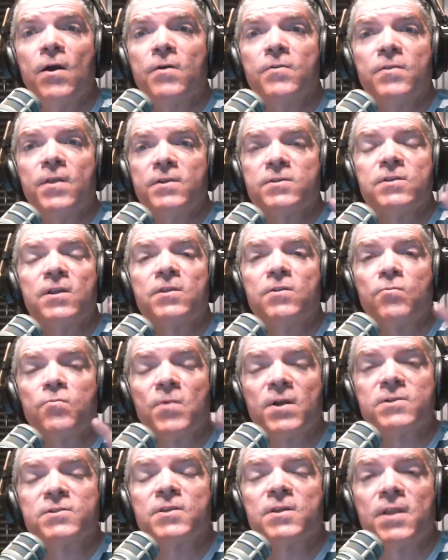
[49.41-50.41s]
They said the
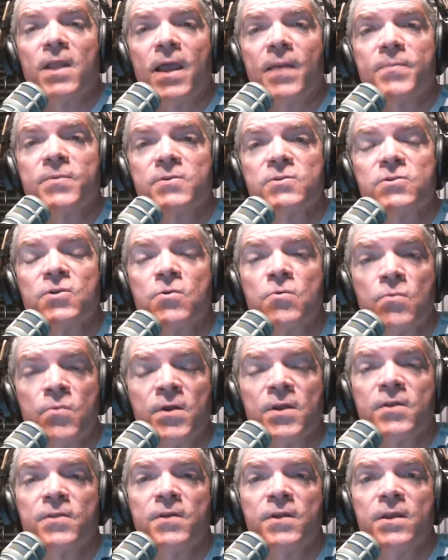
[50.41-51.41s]
rustling happened so
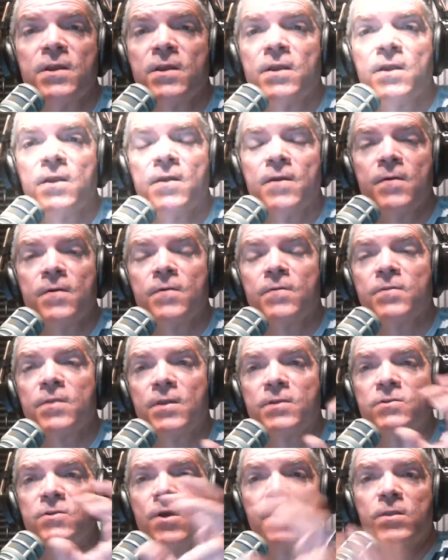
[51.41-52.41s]
quickly,
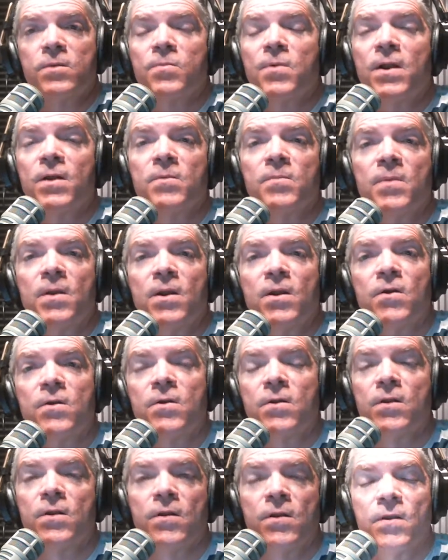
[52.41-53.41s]
they saw the brown bear,